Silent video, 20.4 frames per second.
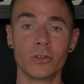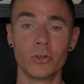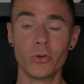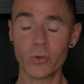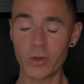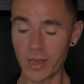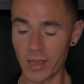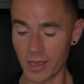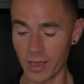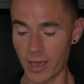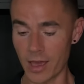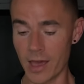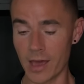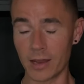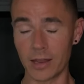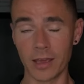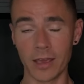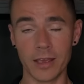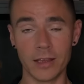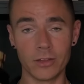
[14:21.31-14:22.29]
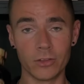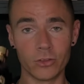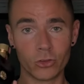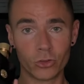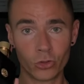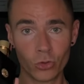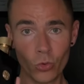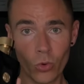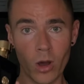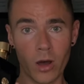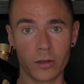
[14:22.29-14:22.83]
you can get a
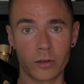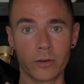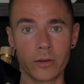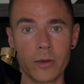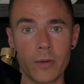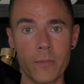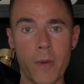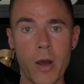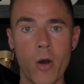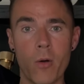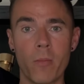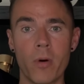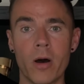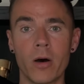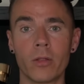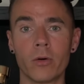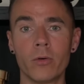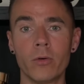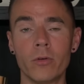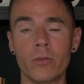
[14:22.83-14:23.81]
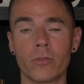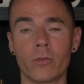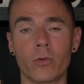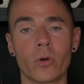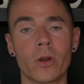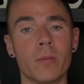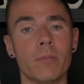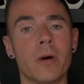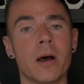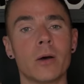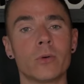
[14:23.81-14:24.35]
200 ml bottle
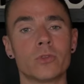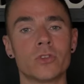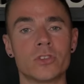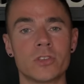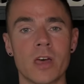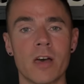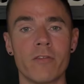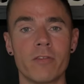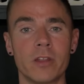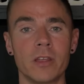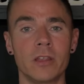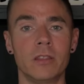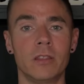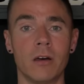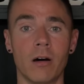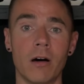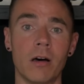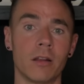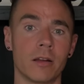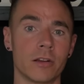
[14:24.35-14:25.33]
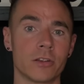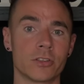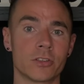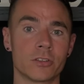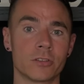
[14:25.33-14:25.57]
for about $70.